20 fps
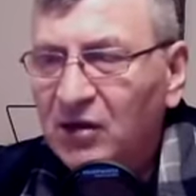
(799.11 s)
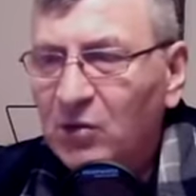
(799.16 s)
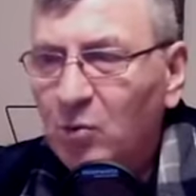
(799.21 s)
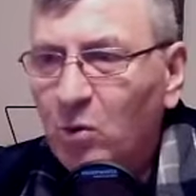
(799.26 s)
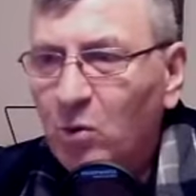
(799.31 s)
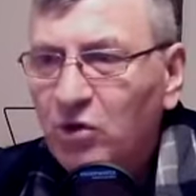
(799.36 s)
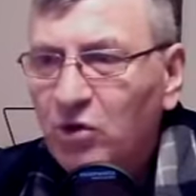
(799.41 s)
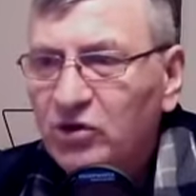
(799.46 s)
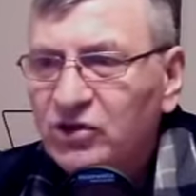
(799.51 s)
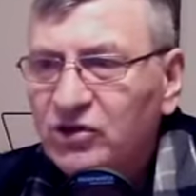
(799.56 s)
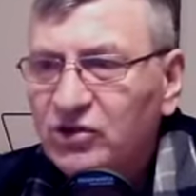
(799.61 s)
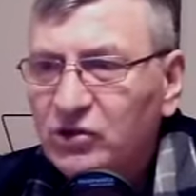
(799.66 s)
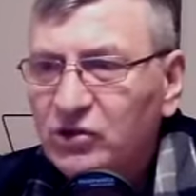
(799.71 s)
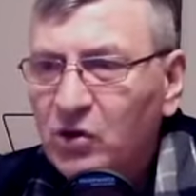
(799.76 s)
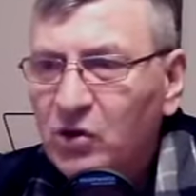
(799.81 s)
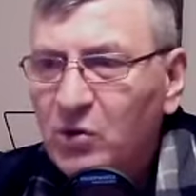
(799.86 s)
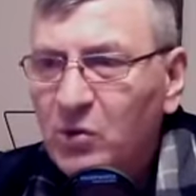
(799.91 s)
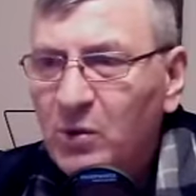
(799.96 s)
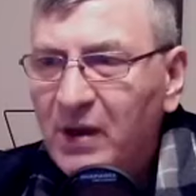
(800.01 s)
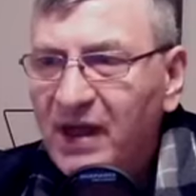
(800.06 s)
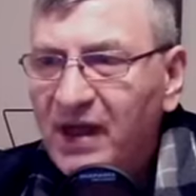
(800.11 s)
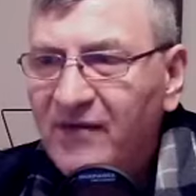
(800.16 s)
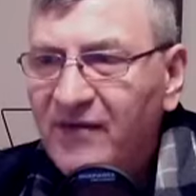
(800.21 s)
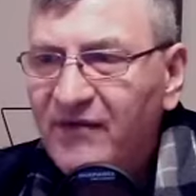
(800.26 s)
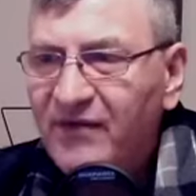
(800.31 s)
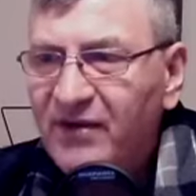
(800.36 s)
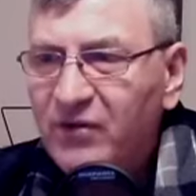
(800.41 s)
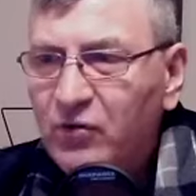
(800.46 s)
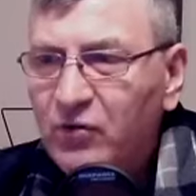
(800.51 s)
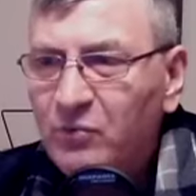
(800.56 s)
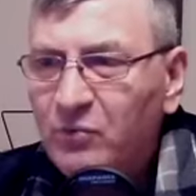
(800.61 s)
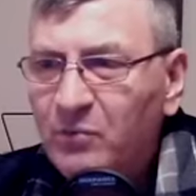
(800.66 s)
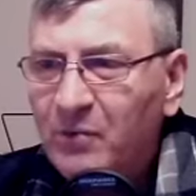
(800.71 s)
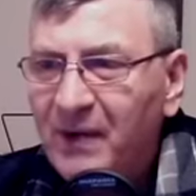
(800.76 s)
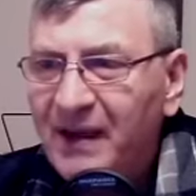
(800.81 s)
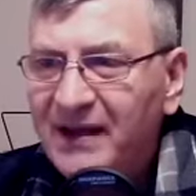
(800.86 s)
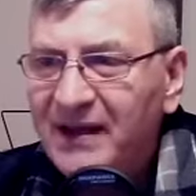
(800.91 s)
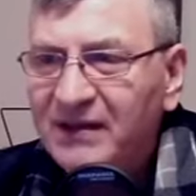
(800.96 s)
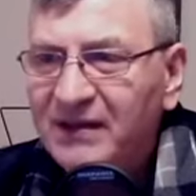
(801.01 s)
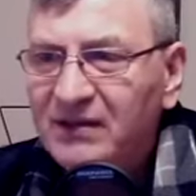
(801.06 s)
whatsoever you
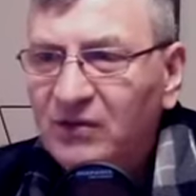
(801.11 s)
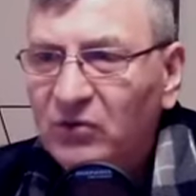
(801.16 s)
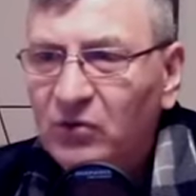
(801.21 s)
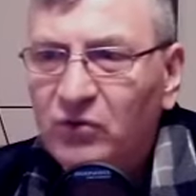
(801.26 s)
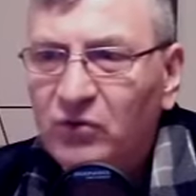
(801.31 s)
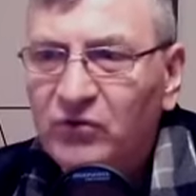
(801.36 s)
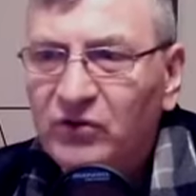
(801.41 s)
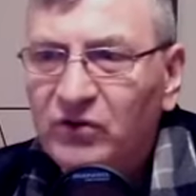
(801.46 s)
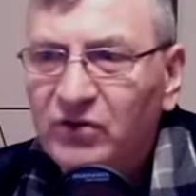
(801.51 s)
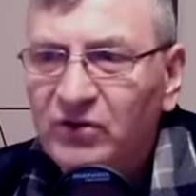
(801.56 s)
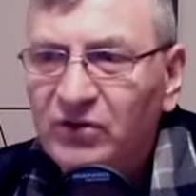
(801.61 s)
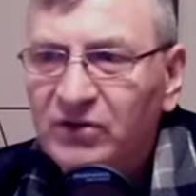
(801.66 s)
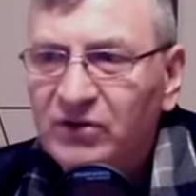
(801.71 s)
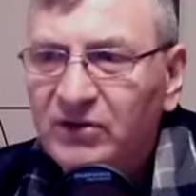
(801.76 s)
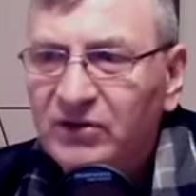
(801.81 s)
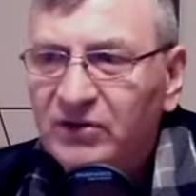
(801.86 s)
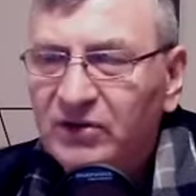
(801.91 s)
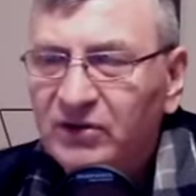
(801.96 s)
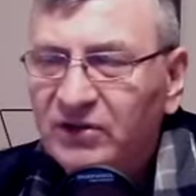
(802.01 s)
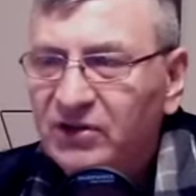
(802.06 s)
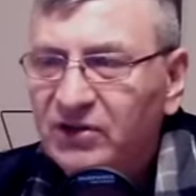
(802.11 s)
bind on earth